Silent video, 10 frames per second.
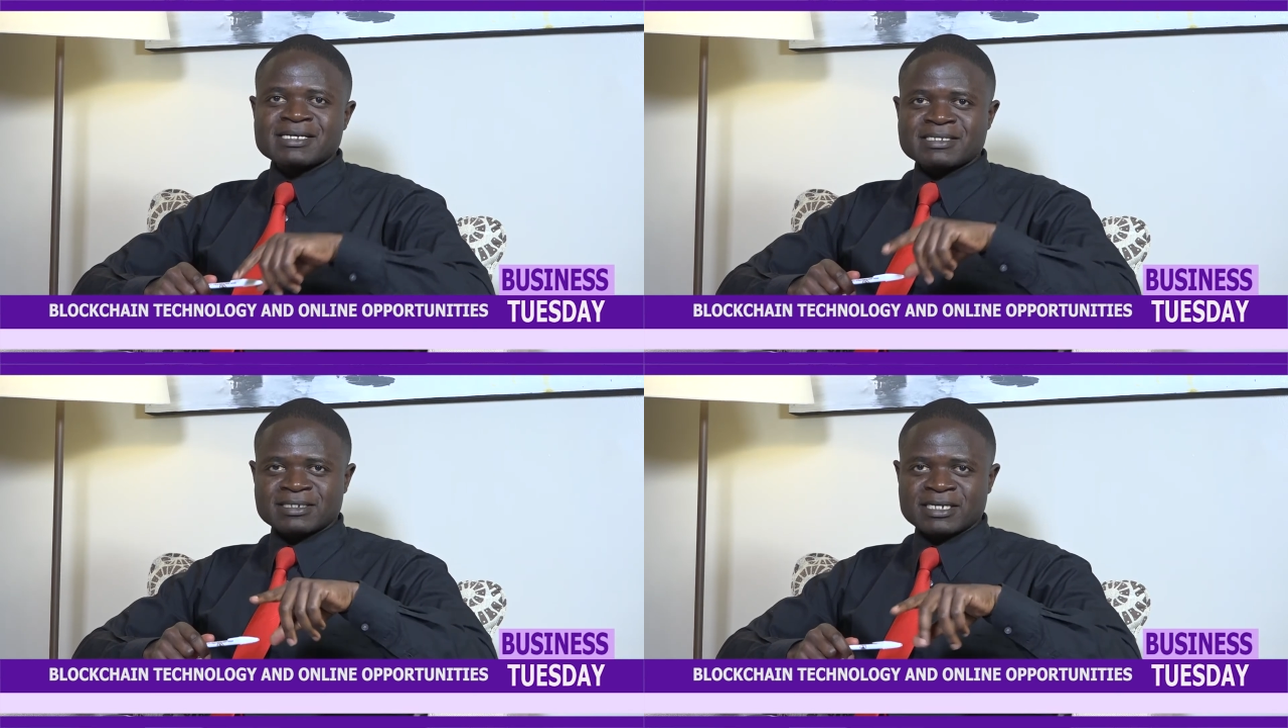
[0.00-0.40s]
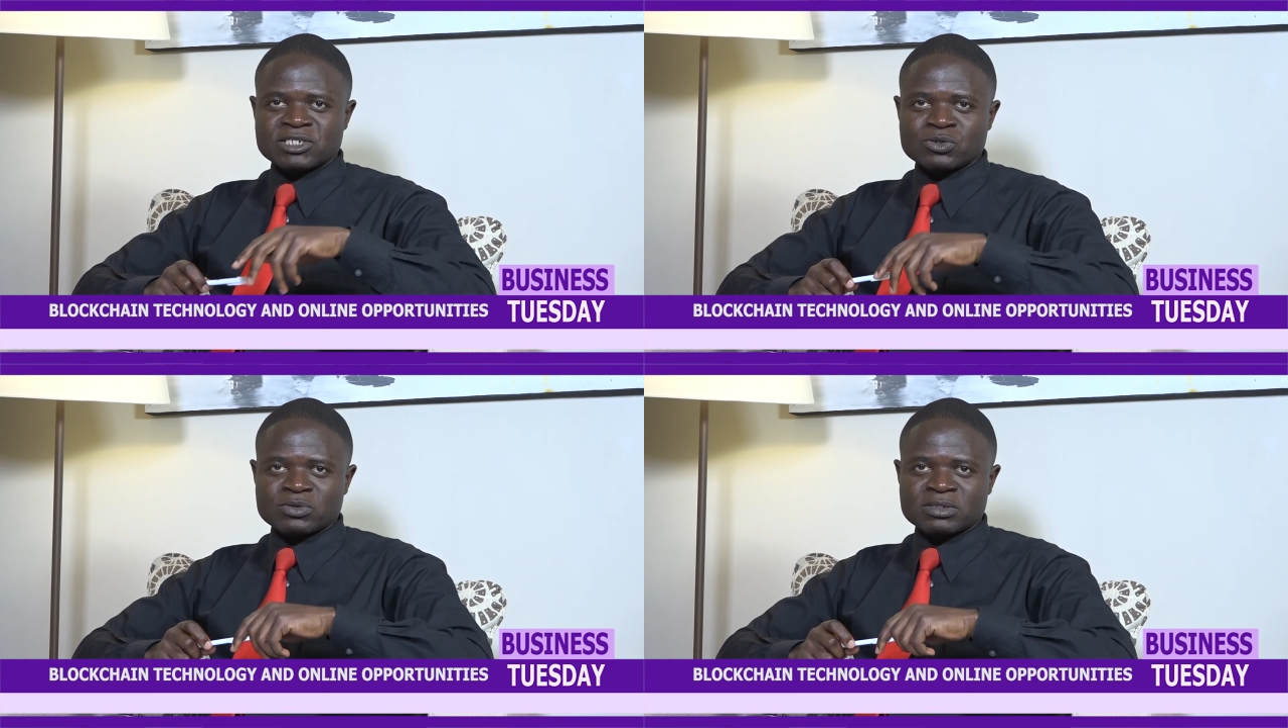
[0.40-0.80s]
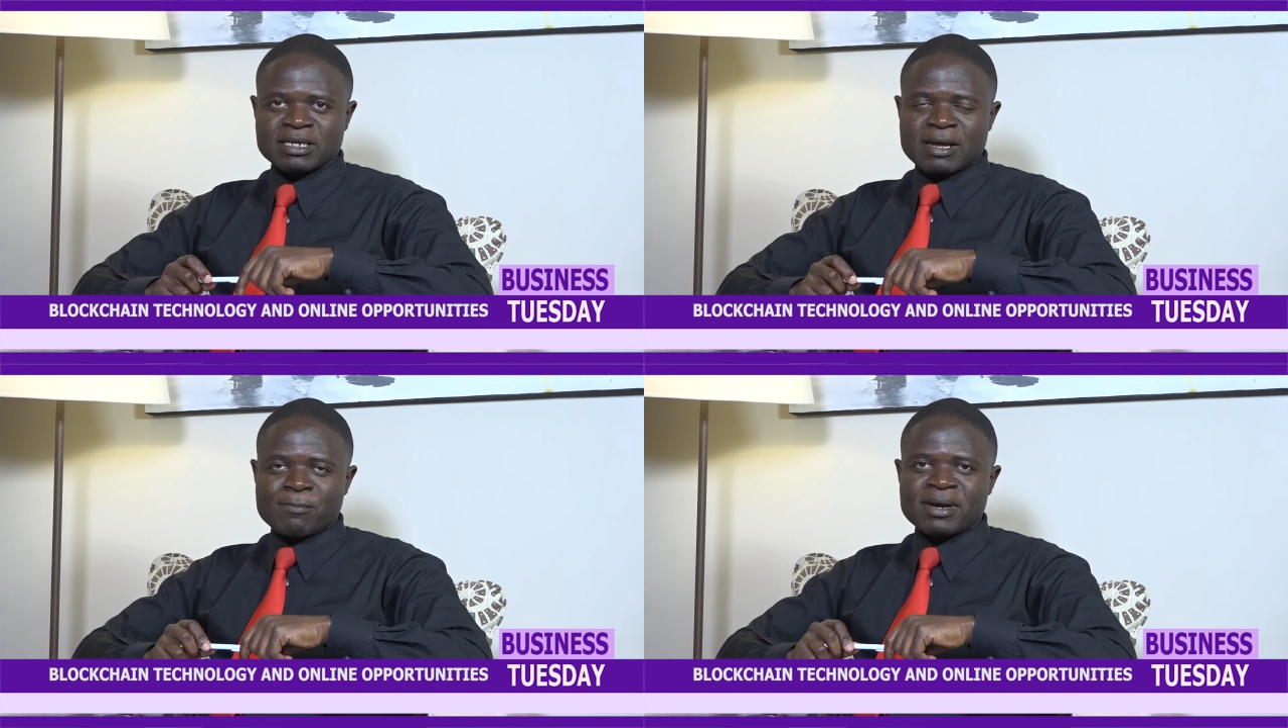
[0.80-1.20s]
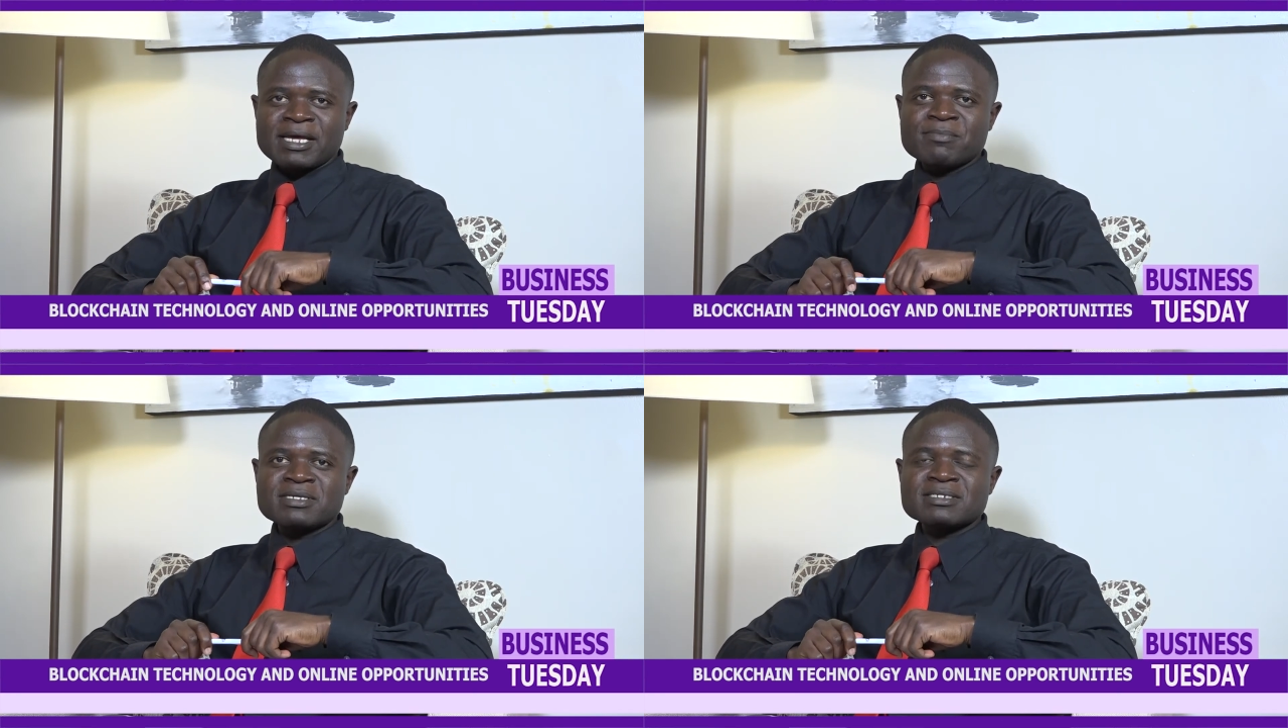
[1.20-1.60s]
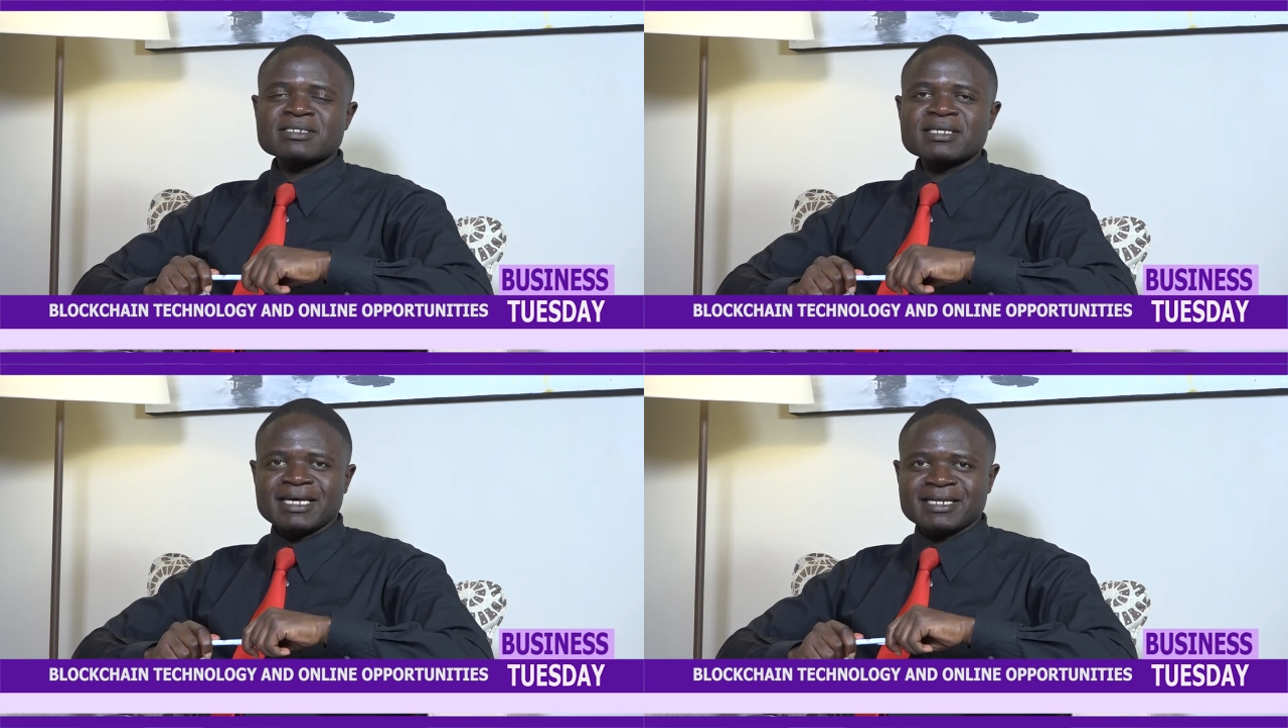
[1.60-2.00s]
stay tuned. My name
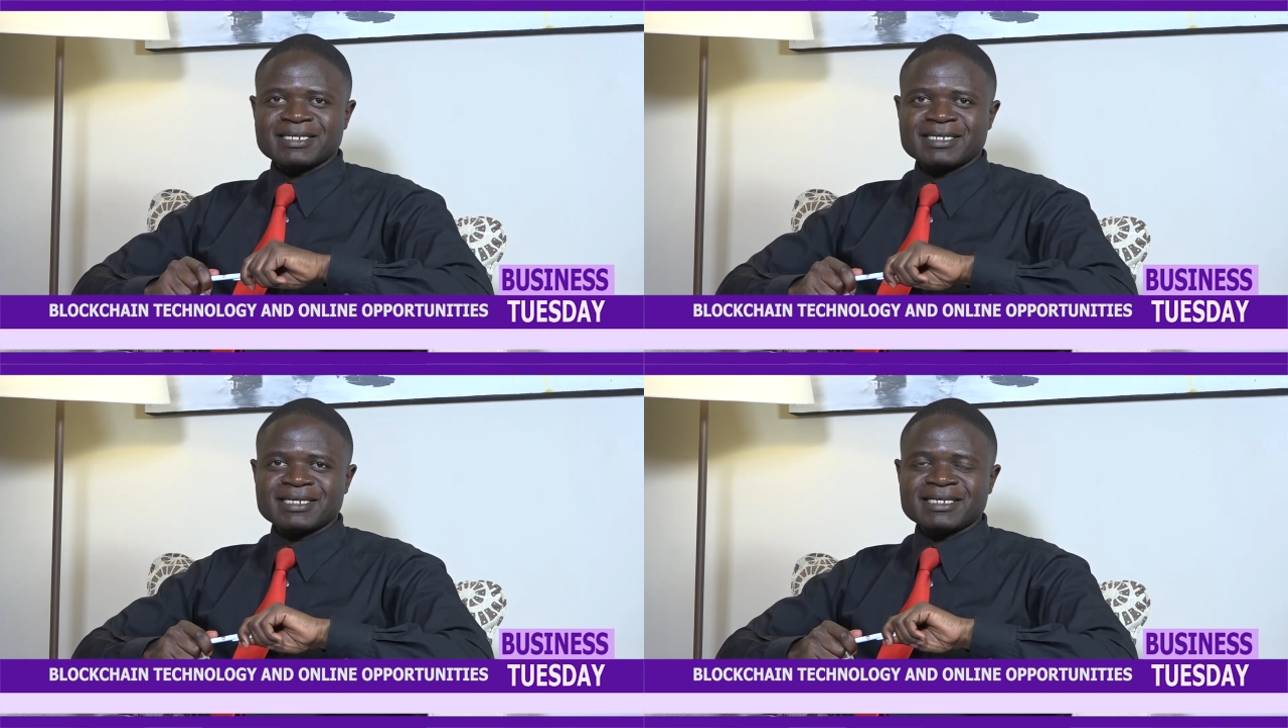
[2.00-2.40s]
is Eddy